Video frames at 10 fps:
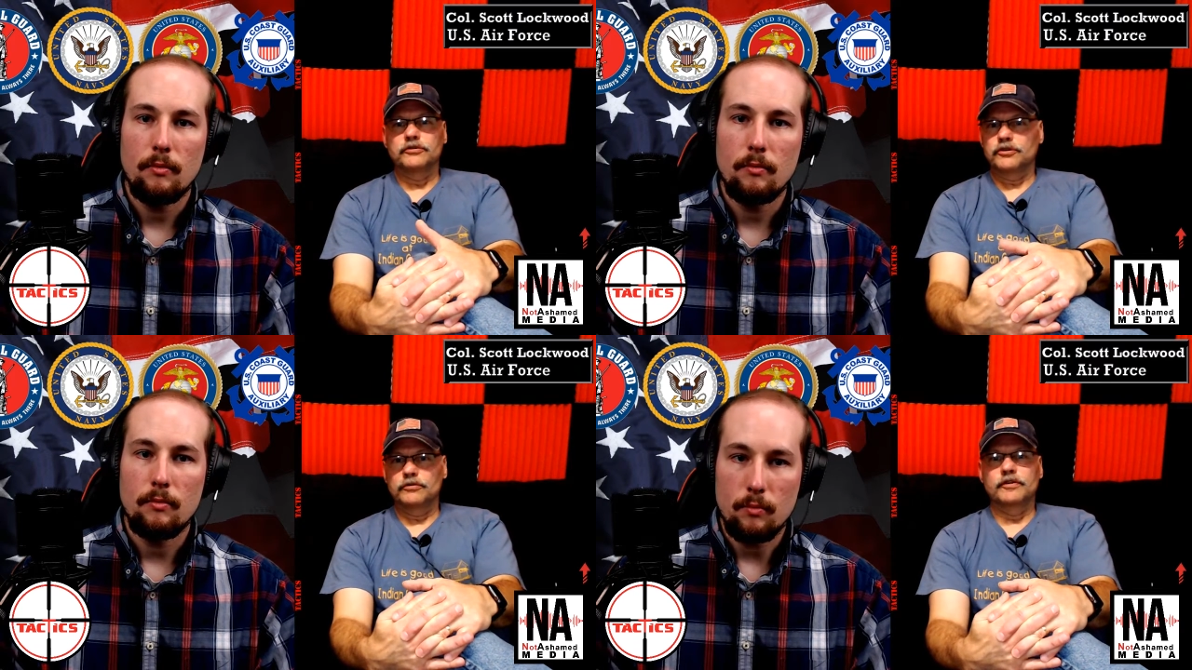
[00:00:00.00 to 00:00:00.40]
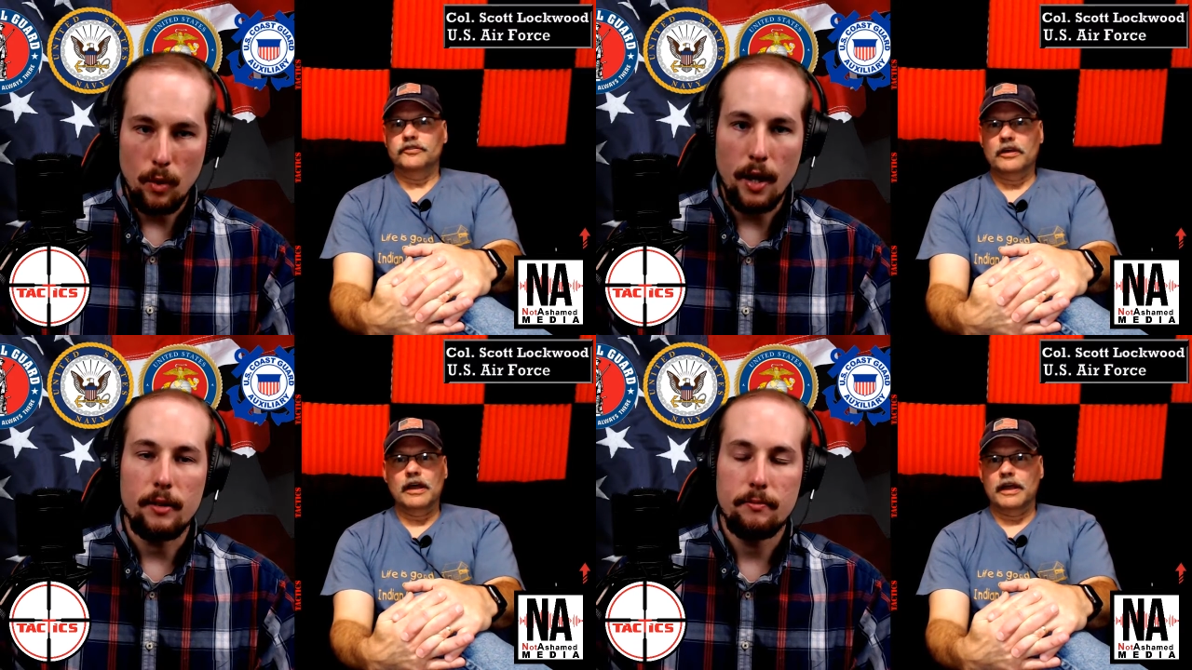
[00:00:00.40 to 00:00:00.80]
Speaker 1: You
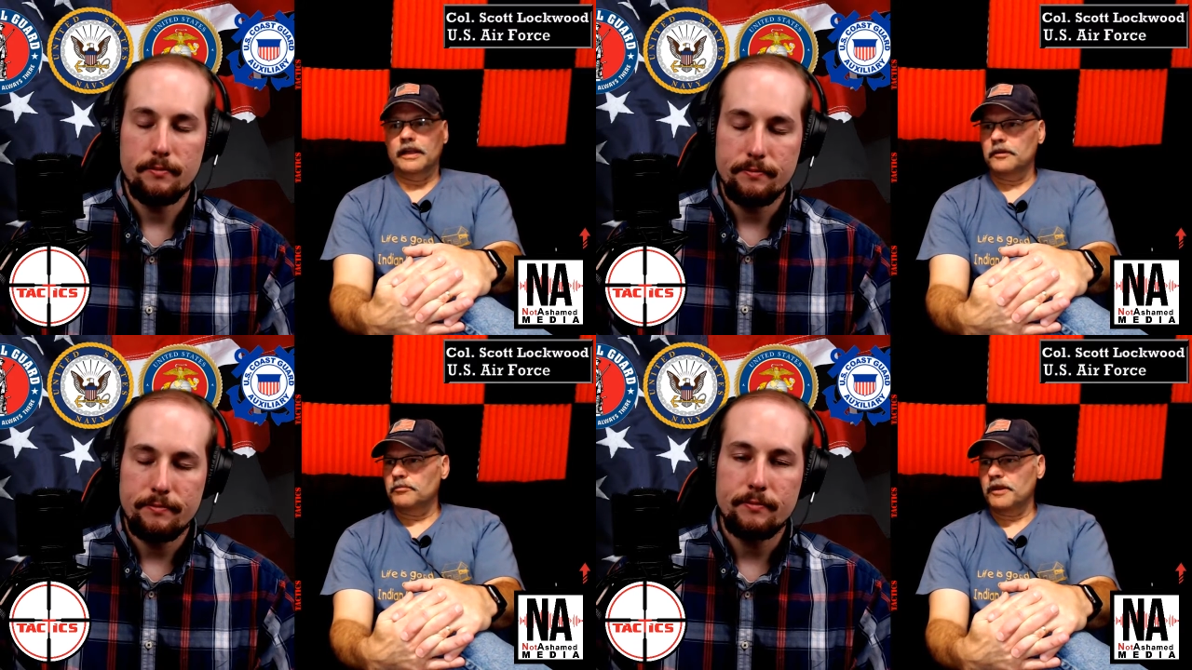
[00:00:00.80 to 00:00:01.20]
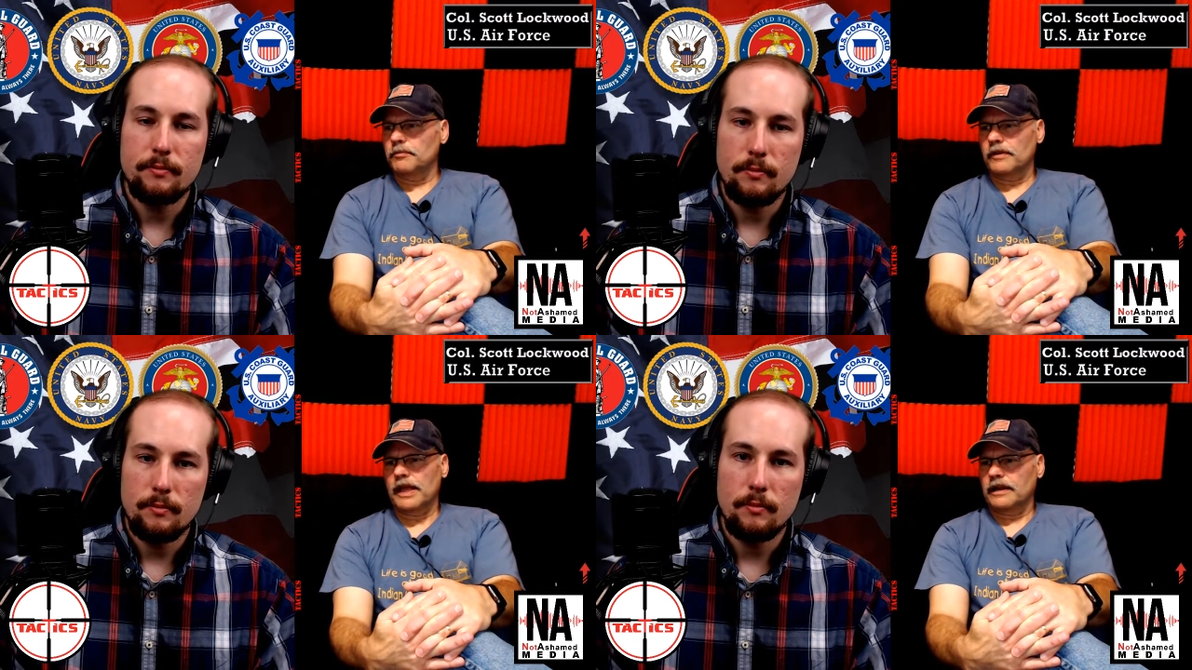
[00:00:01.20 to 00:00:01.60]
resign, right. and
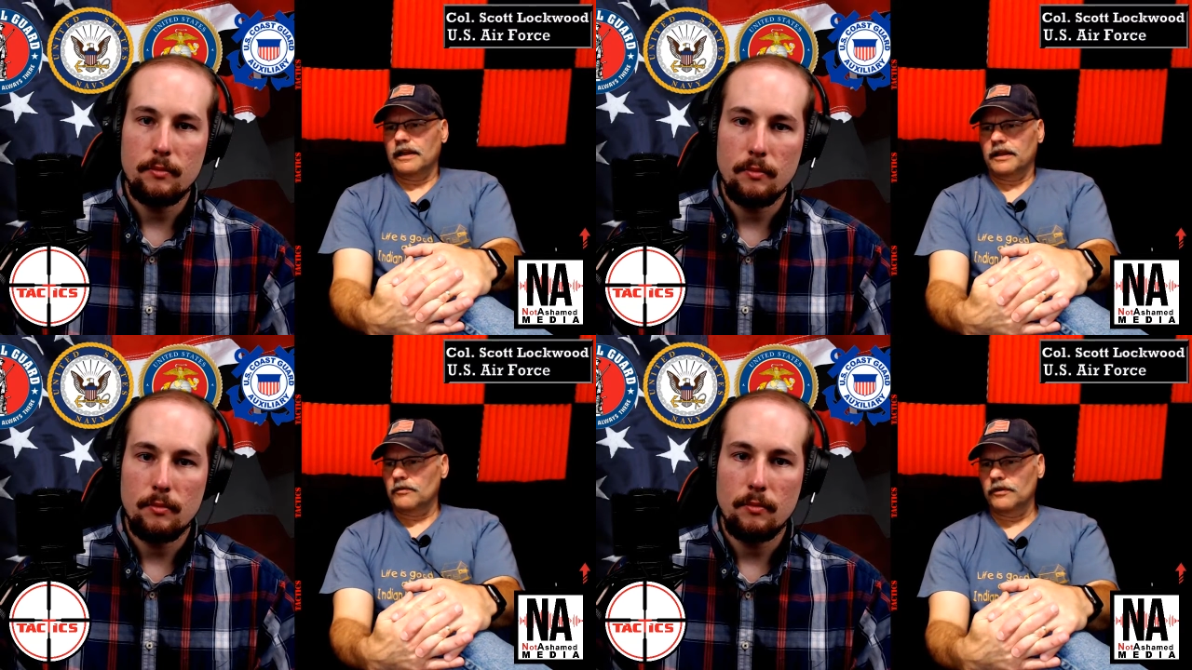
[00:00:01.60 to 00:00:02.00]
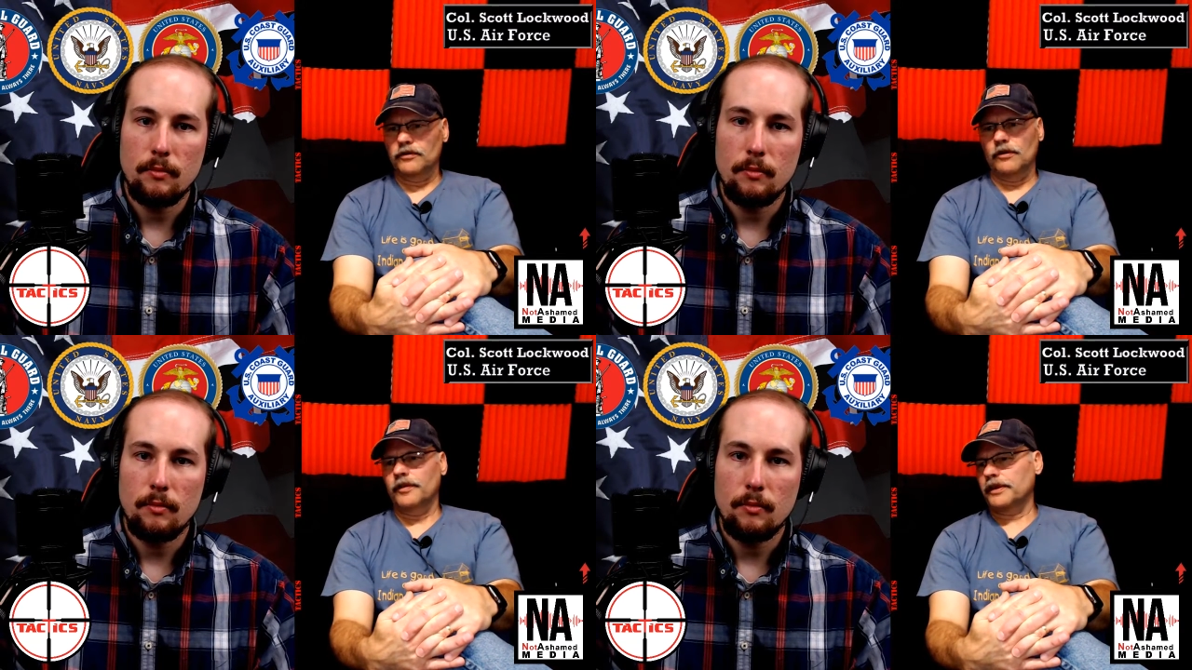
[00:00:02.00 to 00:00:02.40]
people act like, well,
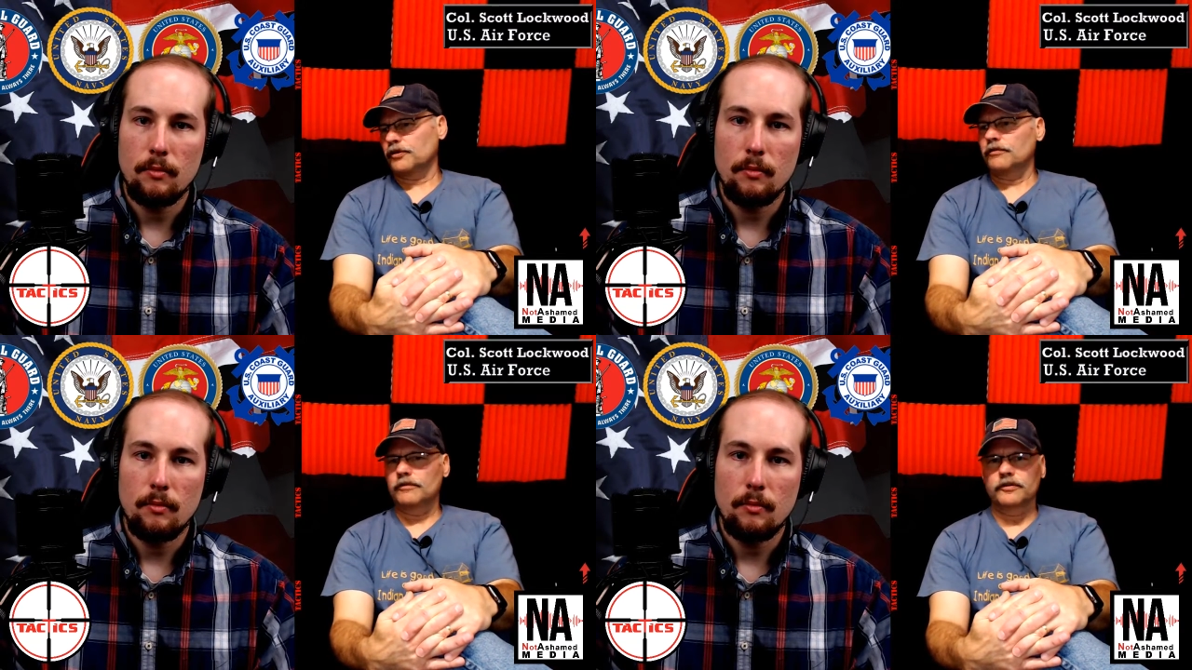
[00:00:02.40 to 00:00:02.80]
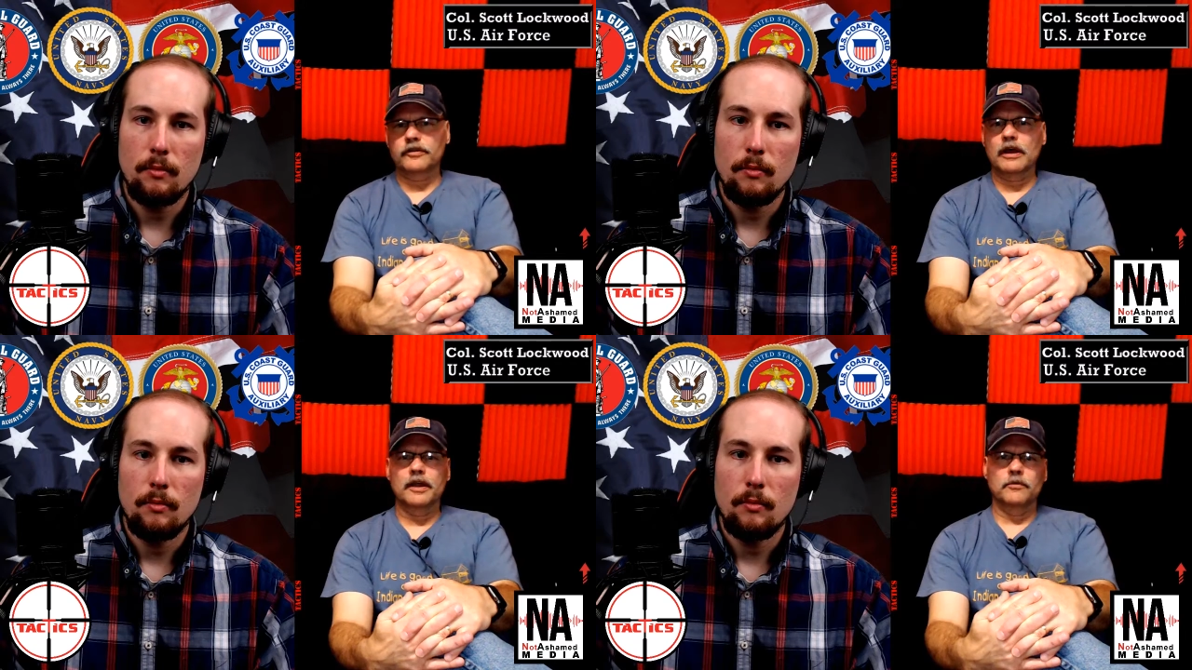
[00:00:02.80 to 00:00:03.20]
no, they couldn't
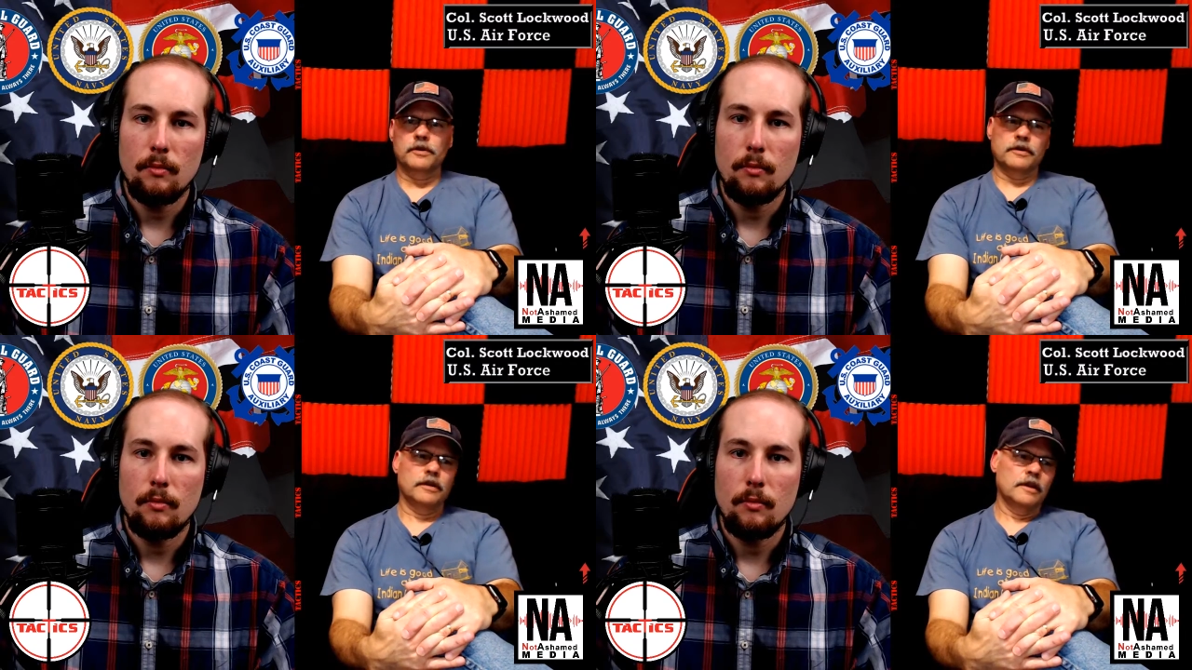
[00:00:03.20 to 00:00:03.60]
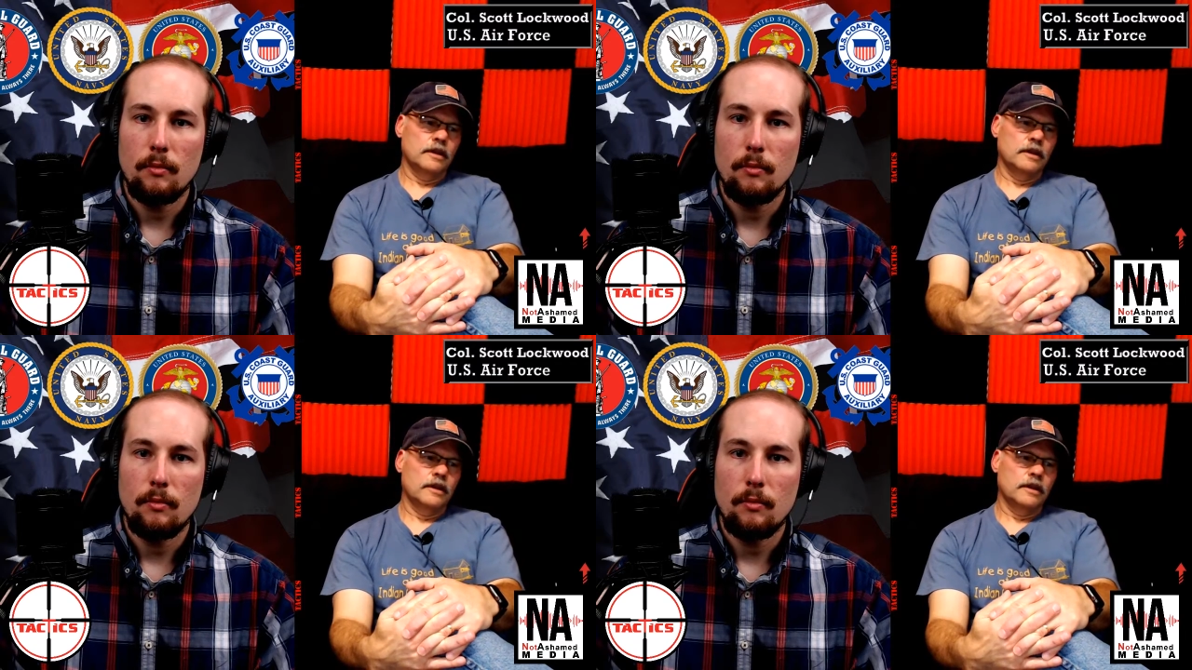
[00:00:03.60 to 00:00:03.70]
resign when,